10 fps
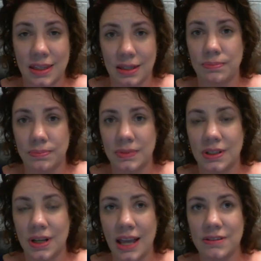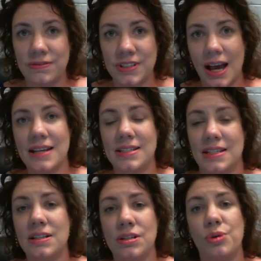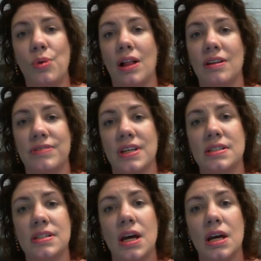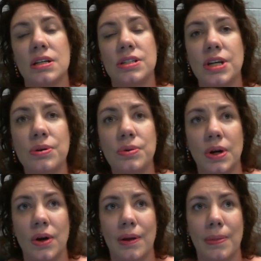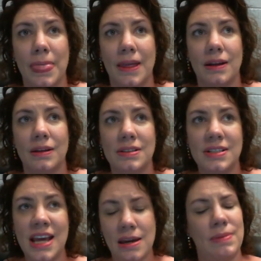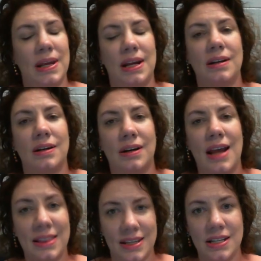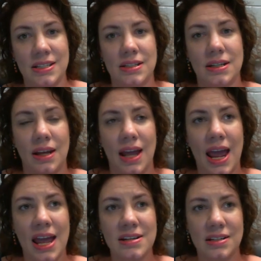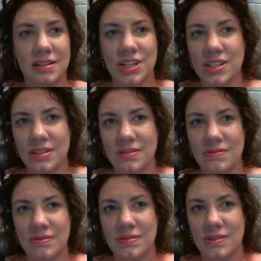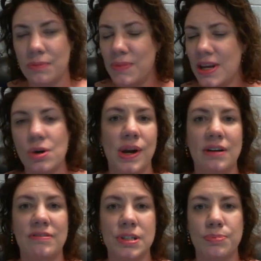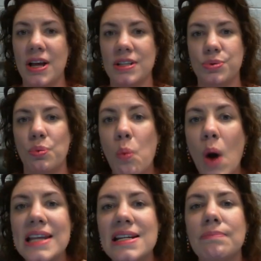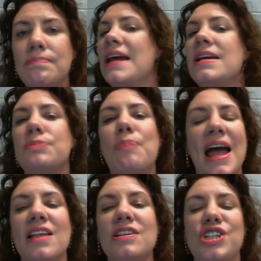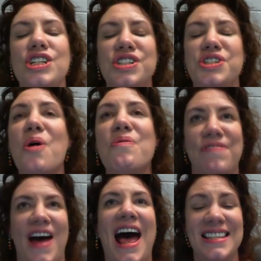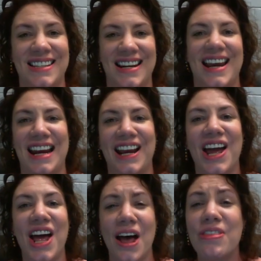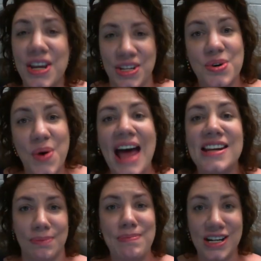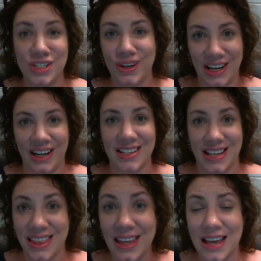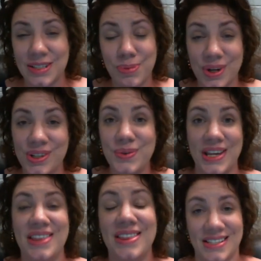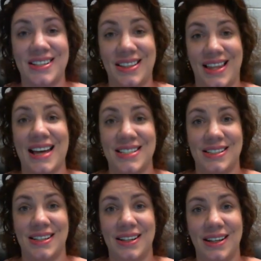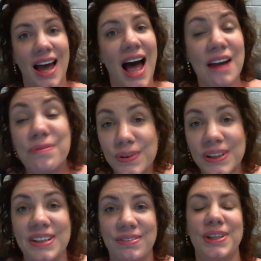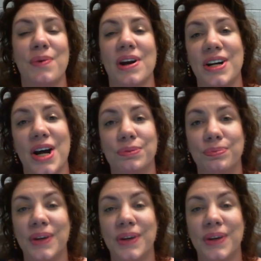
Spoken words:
that kind of ties into all of this. So take a minute at least and just give me a quick response. What makes biology so fascinating that you had to major in it, that has put you in this class? I really, really want to know.